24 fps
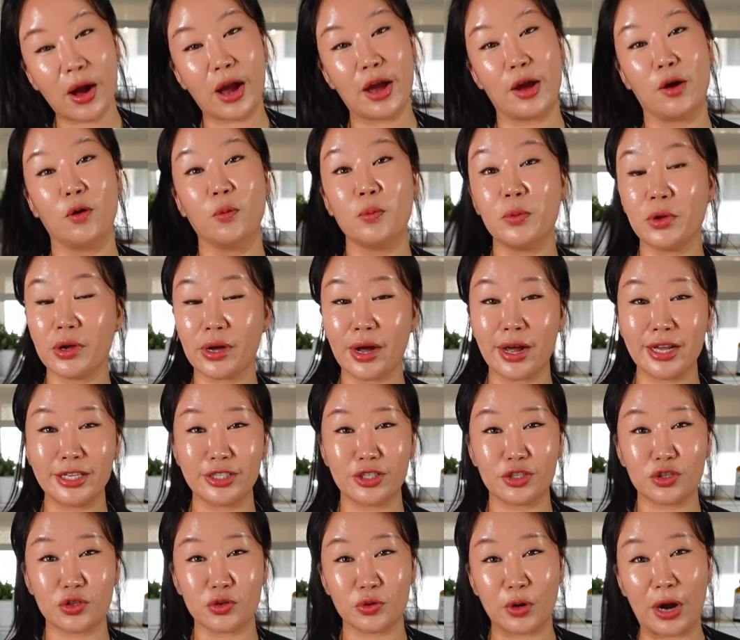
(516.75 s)
I hope you
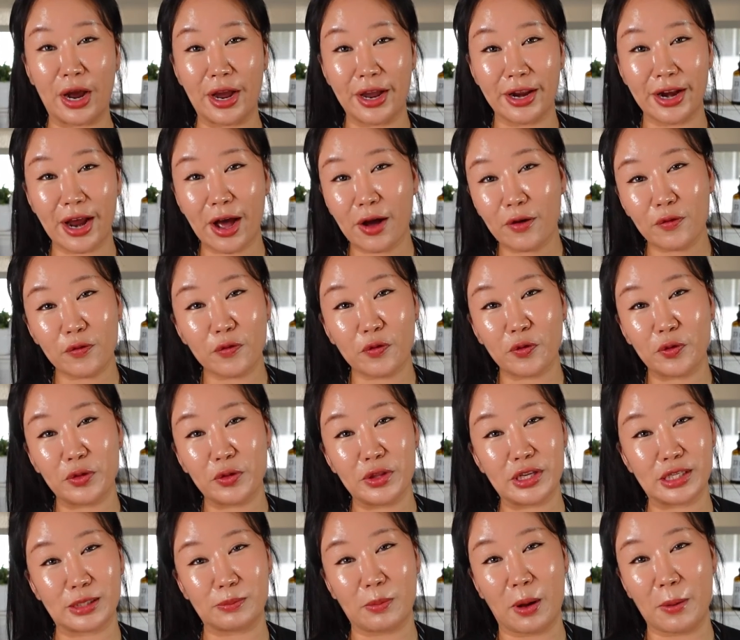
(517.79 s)
guys try it out for
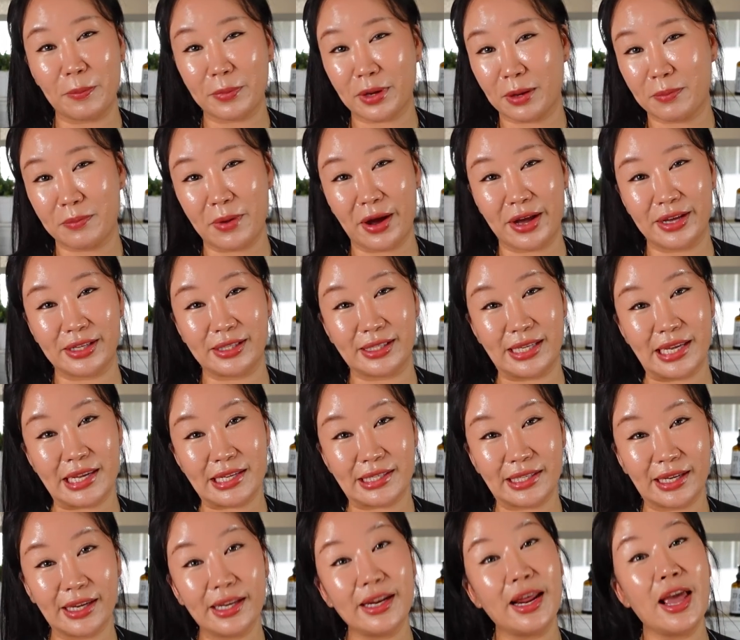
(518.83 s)
this pumpkin pie
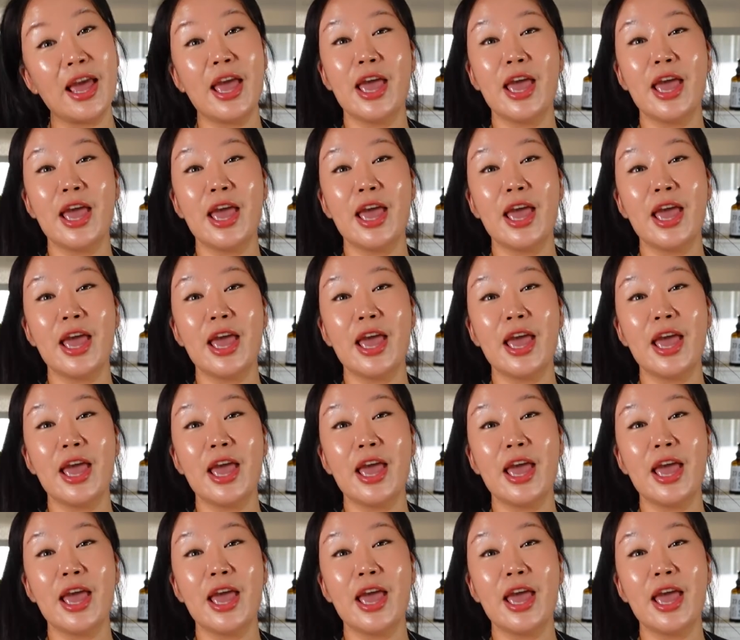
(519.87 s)
season.